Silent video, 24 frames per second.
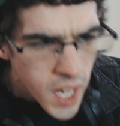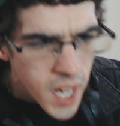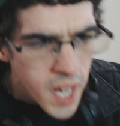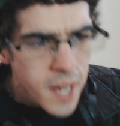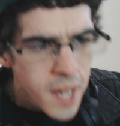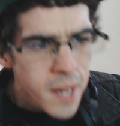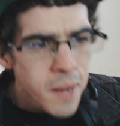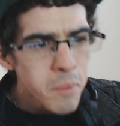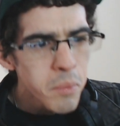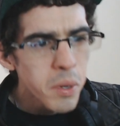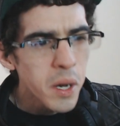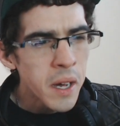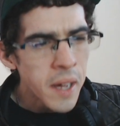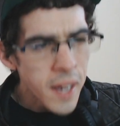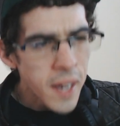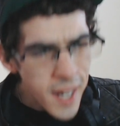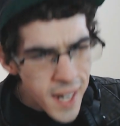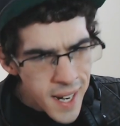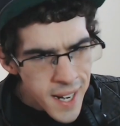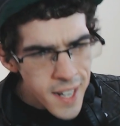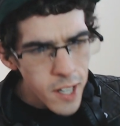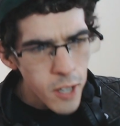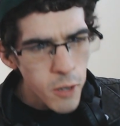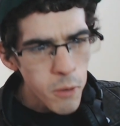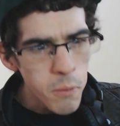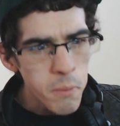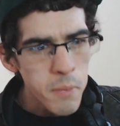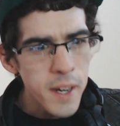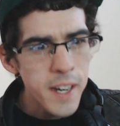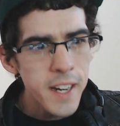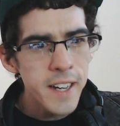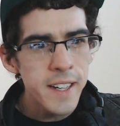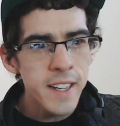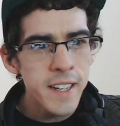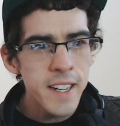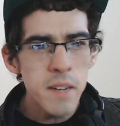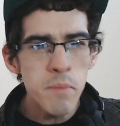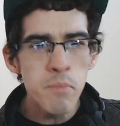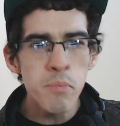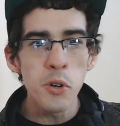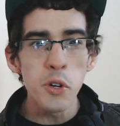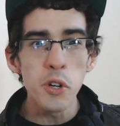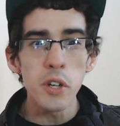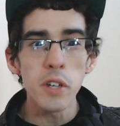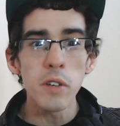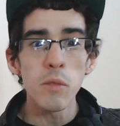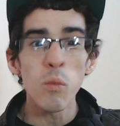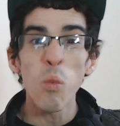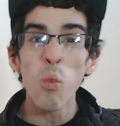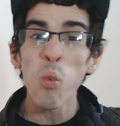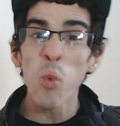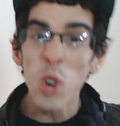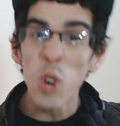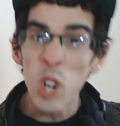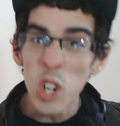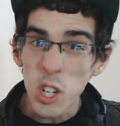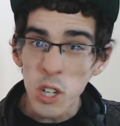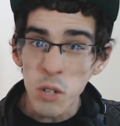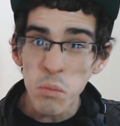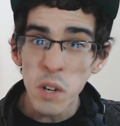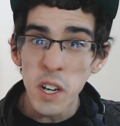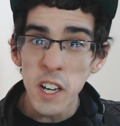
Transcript: But hell, man, he put in work, man.